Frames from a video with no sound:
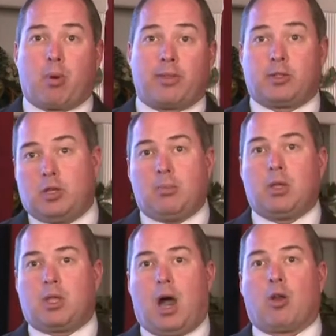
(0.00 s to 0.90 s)
Brother
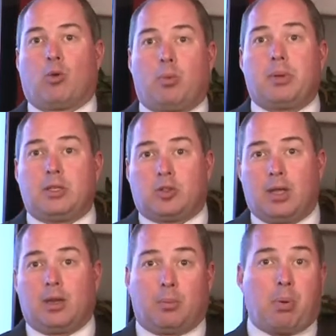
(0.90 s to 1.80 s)
Jimmy Cottle, will be
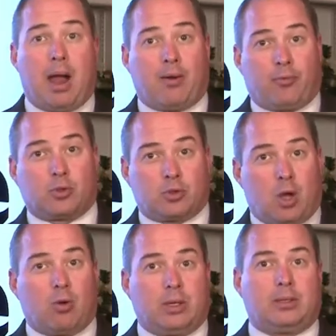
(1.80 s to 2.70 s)
singing a powerful
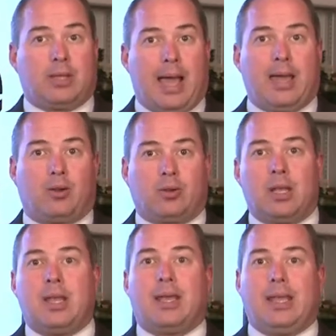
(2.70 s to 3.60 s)
song entitled,
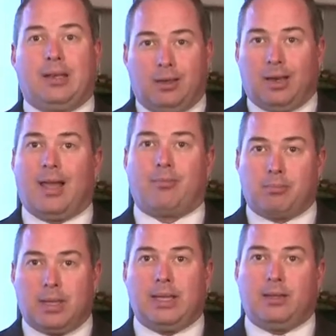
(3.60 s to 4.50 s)
He Loved
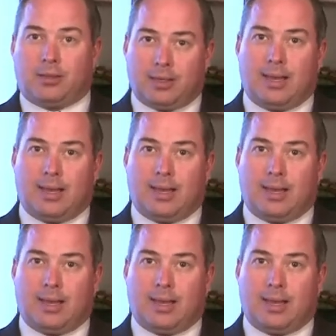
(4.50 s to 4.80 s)
Me to